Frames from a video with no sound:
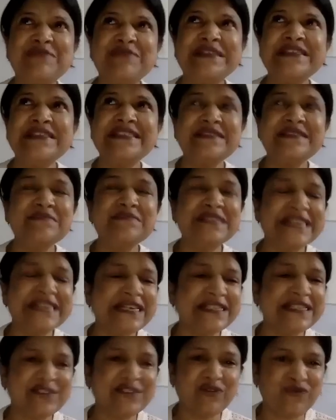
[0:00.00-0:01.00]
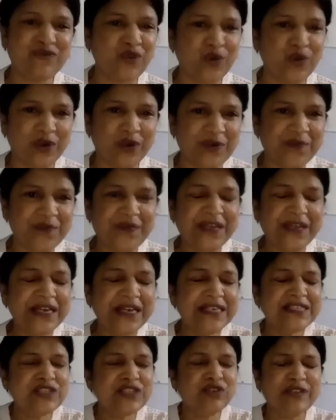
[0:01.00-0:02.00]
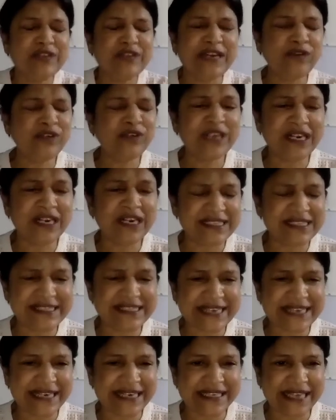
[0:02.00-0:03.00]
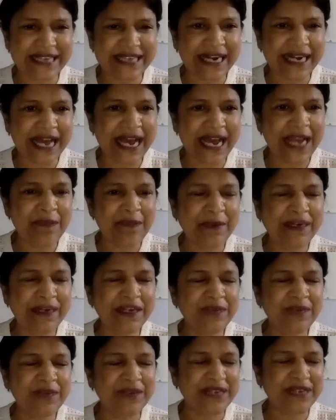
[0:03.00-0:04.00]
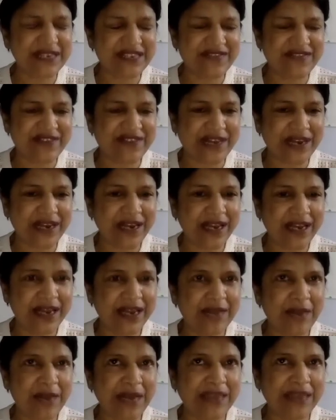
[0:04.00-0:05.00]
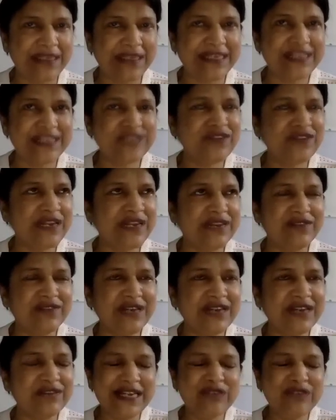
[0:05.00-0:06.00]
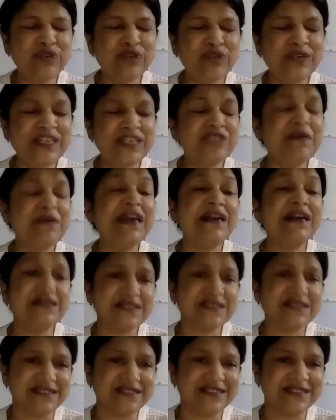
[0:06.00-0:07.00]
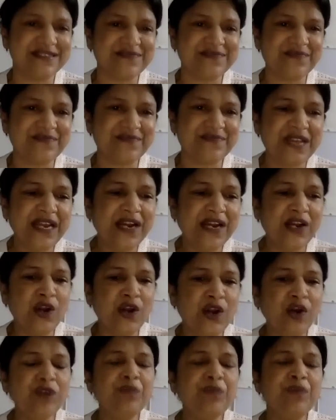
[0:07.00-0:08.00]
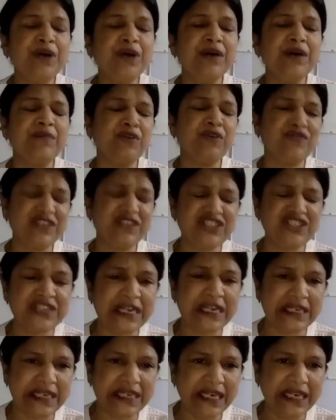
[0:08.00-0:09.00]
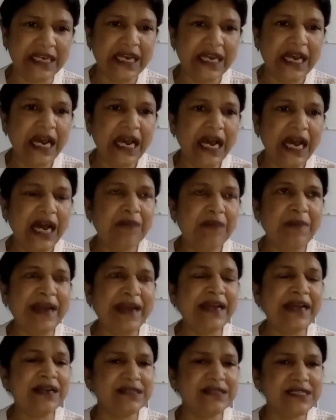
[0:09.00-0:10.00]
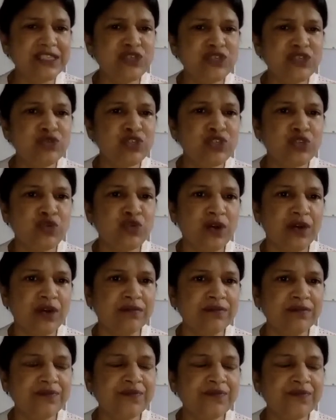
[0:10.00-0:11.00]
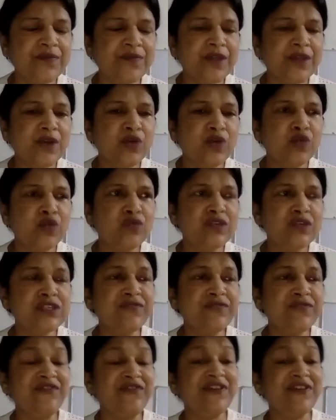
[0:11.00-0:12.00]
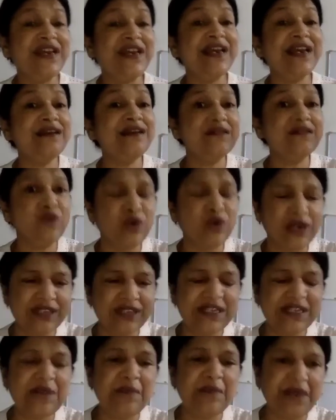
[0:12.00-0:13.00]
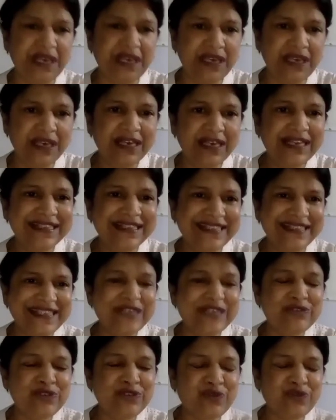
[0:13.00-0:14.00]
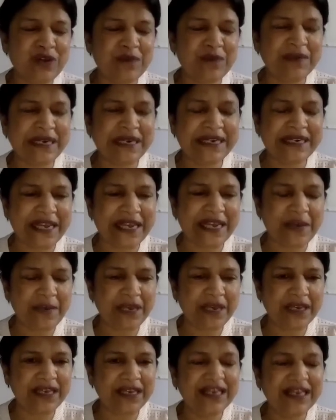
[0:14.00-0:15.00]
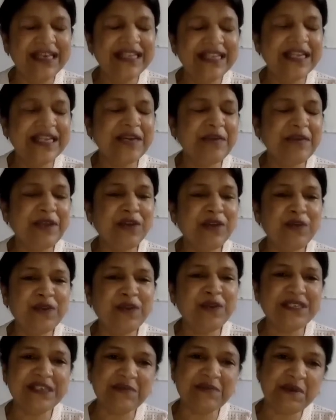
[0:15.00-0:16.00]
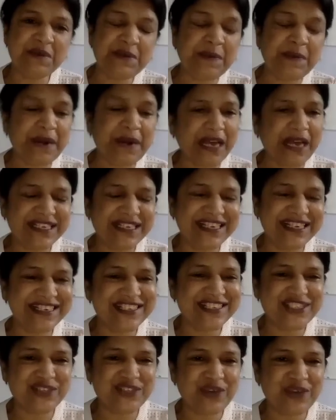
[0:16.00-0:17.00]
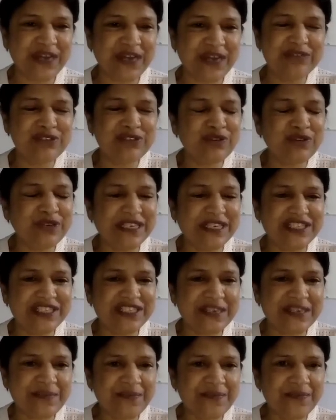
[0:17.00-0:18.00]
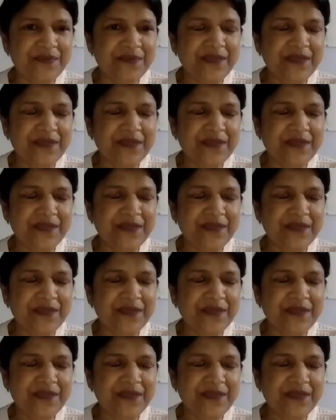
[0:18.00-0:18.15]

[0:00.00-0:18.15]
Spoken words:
have been some 6 or 4. So they couldn't understand that. I picked up really well. And by the age of 11, I used to teach my cousins, not professionally. My cousins used to come, who were way older than me. They used to come and tell me, and Meenu, please, hame bhi padha de English. So I used to teach them.